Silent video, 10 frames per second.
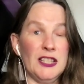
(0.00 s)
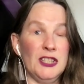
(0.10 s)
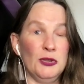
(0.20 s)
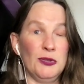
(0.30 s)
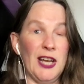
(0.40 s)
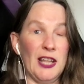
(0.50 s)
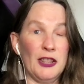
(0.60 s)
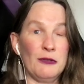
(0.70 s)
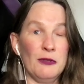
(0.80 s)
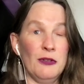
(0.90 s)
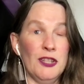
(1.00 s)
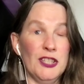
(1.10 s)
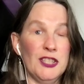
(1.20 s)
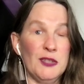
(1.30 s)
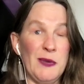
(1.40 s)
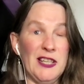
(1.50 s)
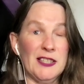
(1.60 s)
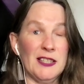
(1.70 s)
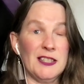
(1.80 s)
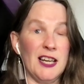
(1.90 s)
to get through this
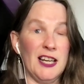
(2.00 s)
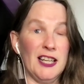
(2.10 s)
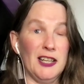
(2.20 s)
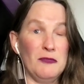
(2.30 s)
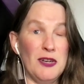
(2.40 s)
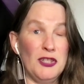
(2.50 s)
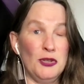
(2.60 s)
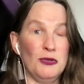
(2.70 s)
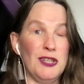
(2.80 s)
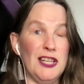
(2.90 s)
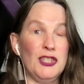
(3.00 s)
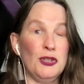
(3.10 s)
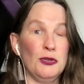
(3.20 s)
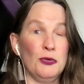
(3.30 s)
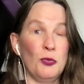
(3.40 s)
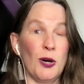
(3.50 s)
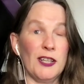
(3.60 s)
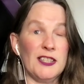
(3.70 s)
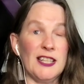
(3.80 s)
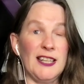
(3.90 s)
space and time, we do need to
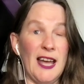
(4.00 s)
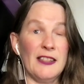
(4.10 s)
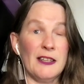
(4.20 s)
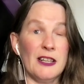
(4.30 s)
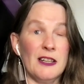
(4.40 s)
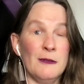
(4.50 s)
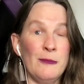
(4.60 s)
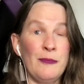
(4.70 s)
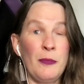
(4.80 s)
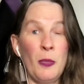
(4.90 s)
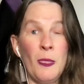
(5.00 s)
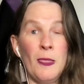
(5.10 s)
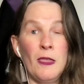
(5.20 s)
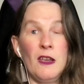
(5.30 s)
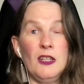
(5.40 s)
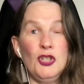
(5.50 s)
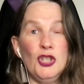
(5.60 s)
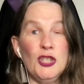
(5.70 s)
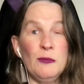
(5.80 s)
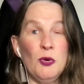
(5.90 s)
work together
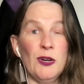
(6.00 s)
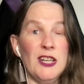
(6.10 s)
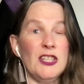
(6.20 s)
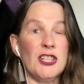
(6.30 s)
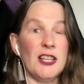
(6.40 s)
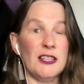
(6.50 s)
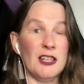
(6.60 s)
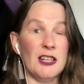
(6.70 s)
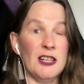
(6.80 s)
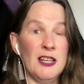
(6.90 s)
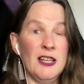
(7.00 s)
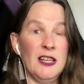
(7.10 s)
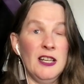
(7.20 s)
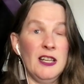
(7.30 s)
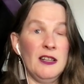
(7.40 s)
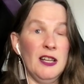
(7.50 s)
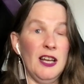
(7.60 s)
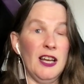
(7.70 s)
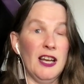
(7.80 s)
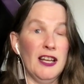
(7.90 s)
to support each other
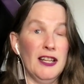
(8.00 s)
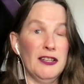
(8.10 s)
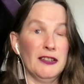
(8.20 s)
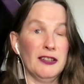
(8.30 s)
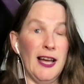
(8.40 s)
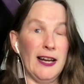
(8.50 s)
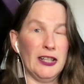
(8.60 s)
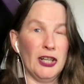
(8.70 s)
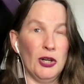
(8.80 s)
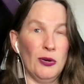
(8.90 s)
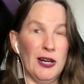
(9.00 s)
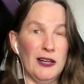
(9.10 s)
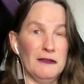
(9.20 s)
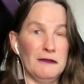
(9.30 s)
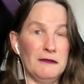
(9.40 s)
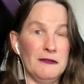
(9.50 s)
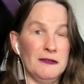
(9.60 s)
and let go of,